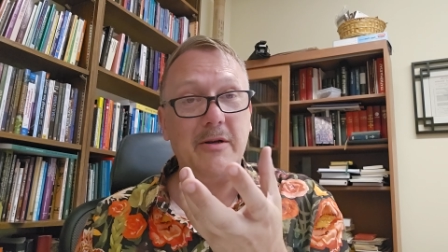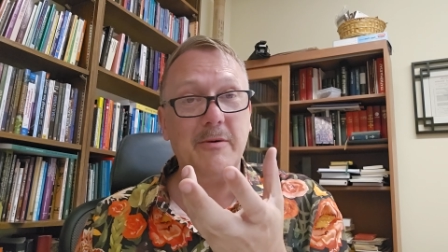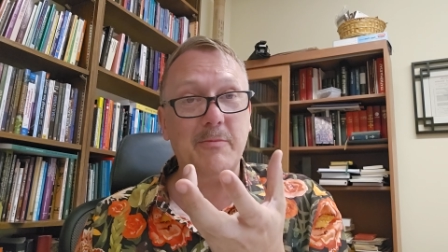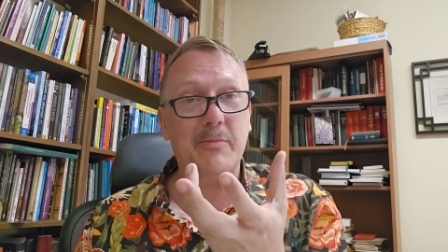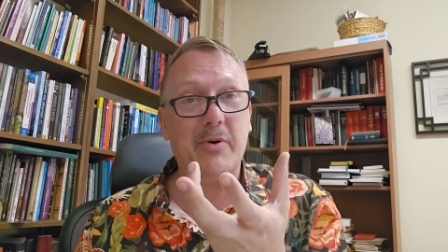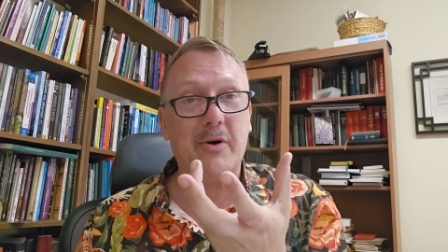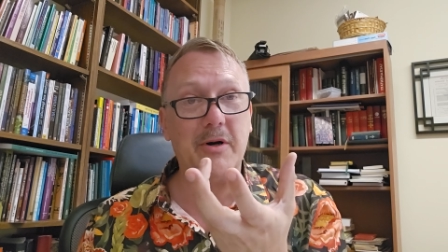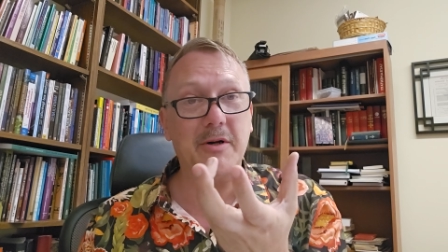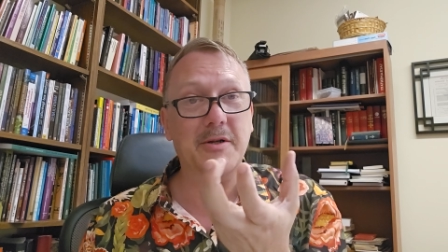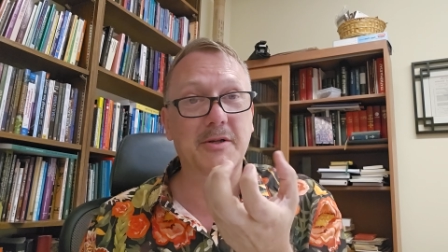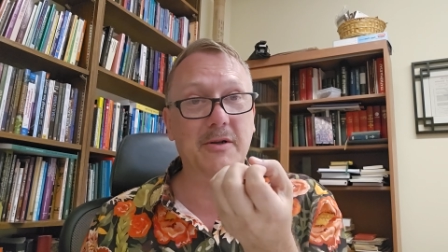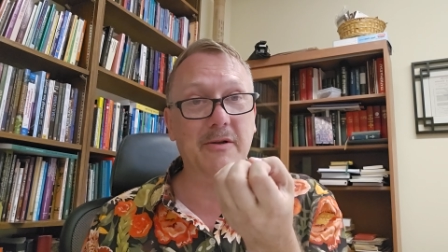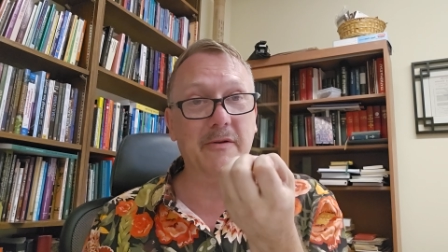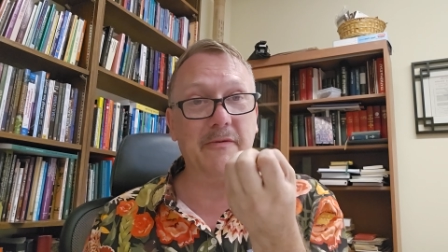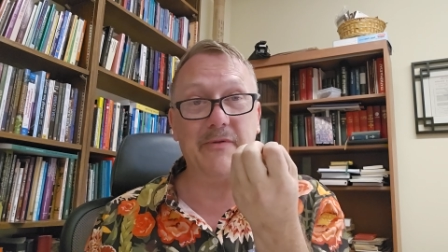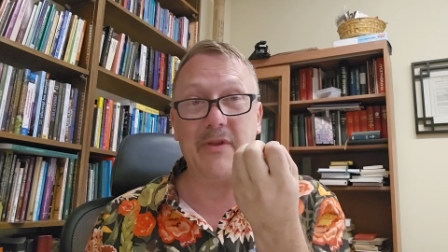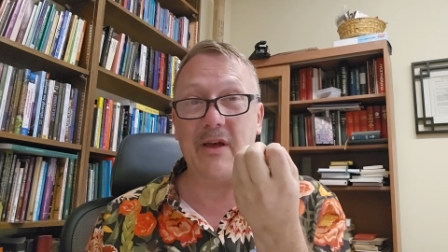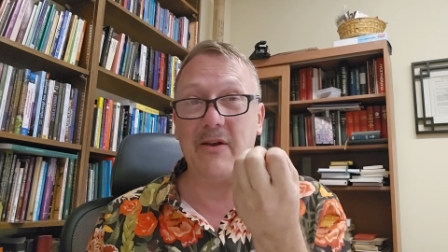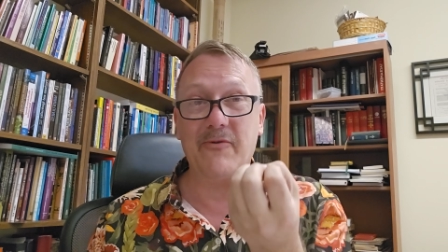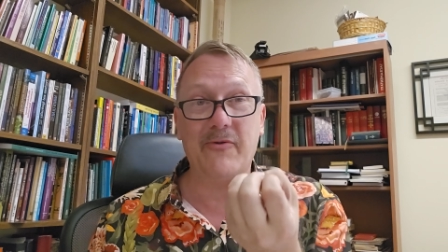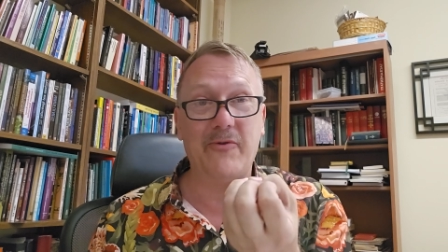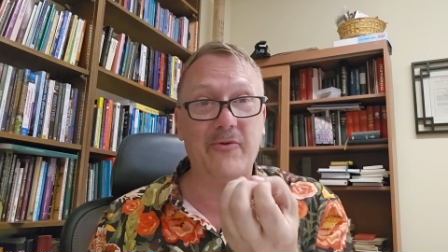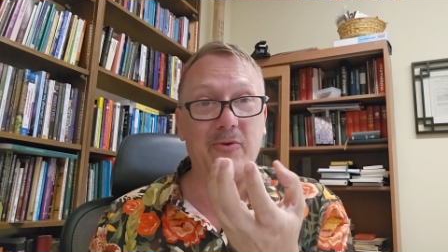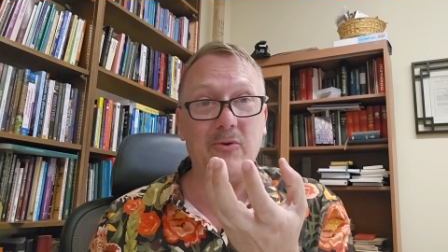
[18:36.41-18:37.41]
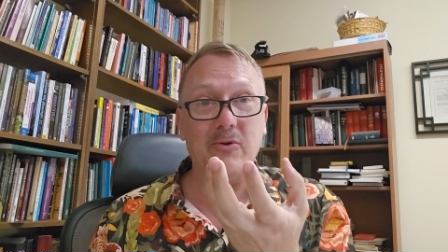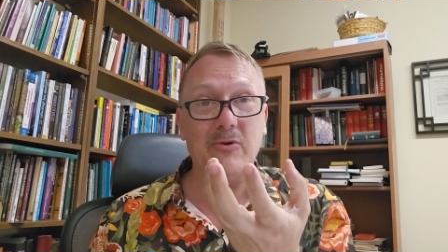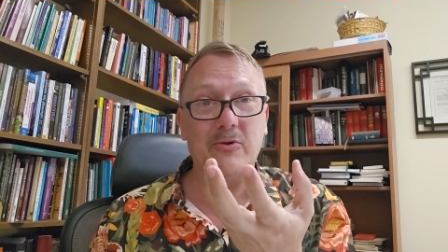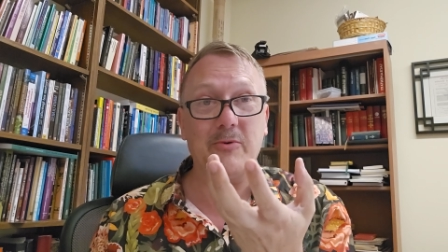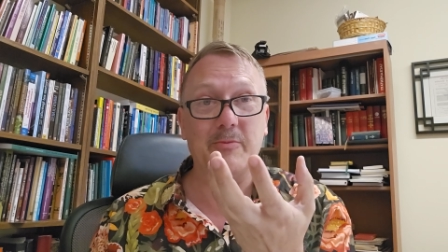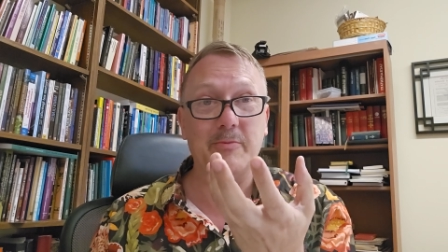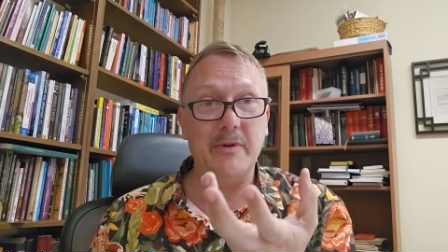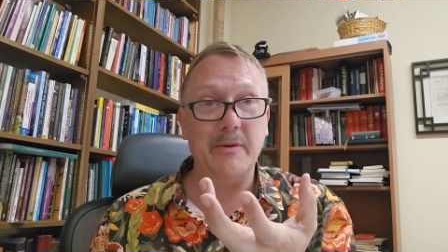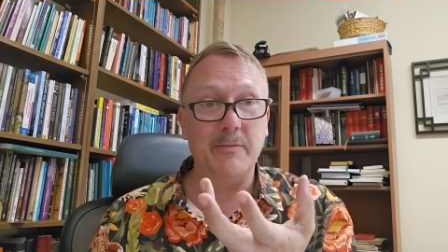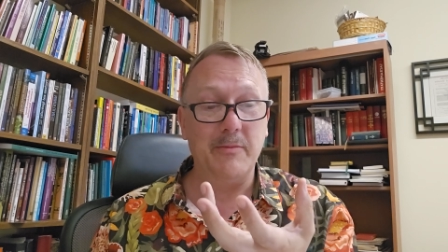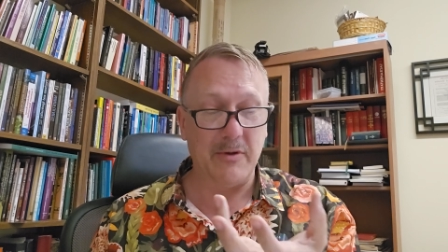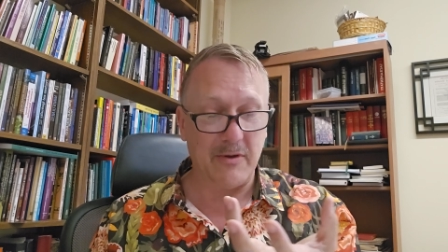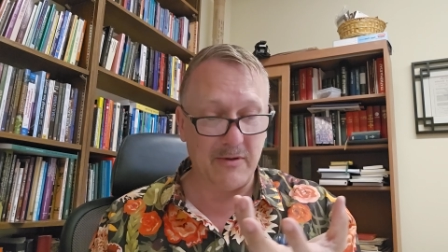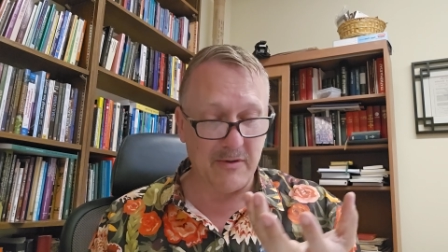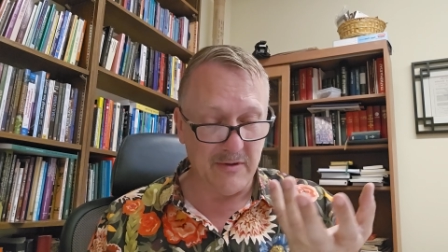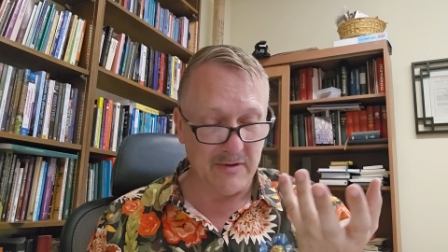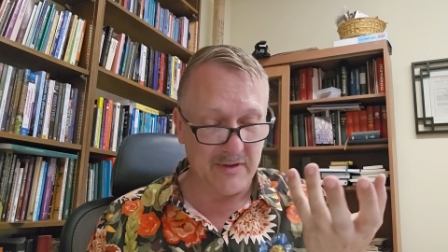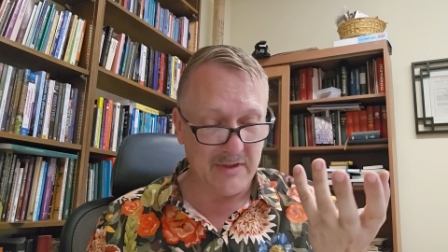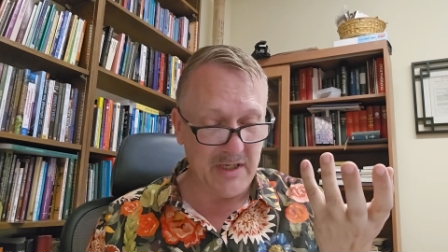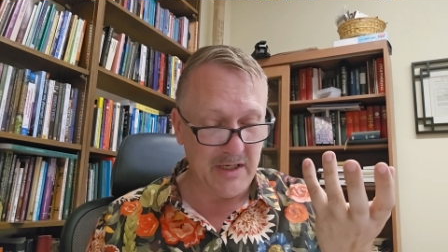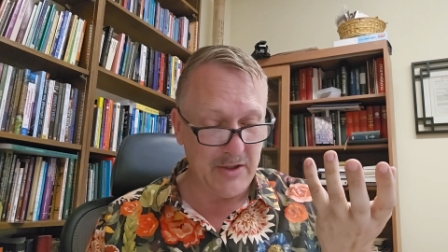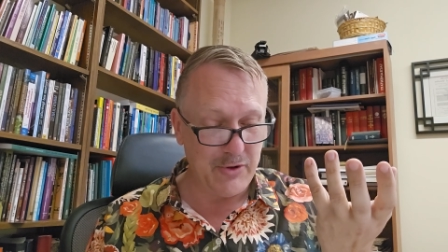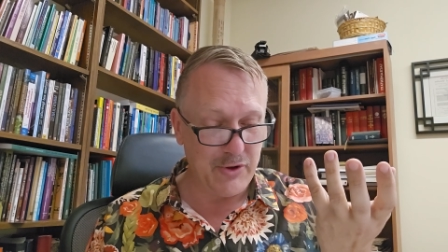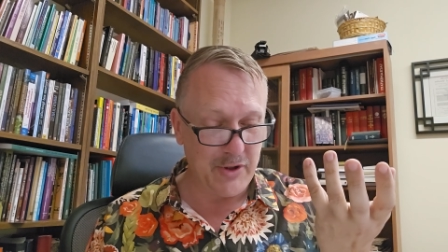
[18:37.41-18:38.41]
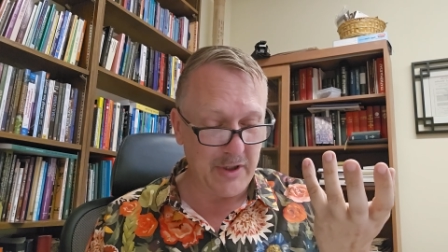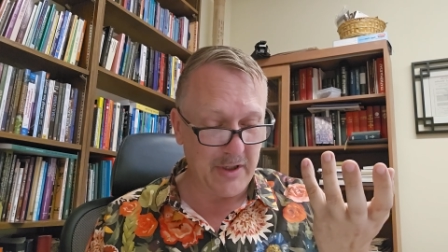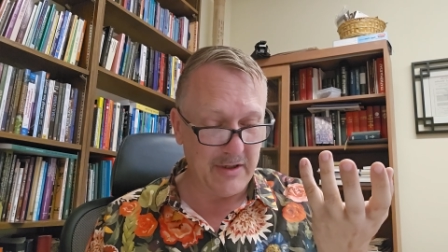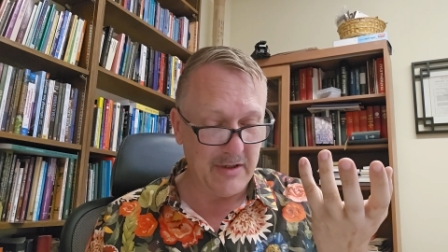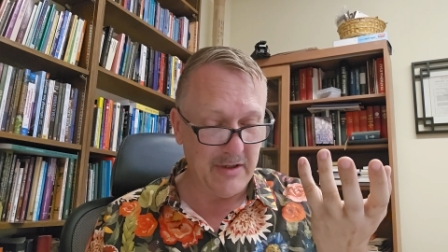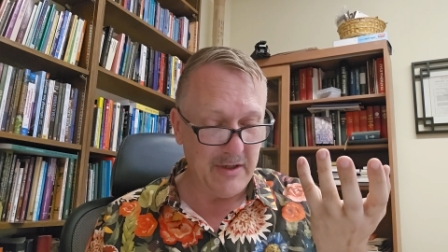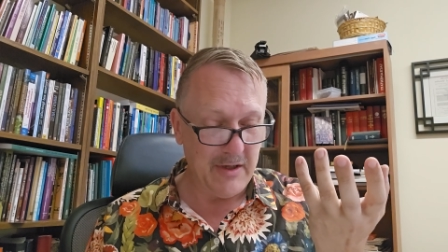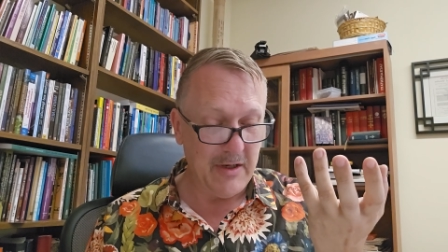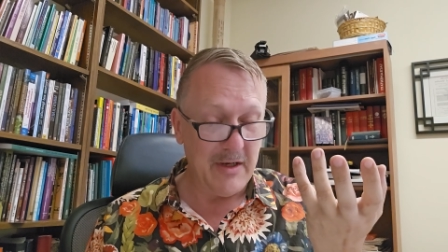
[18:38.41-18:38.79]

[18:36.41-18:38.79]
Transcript: and parcel of that fuller biblical teaching.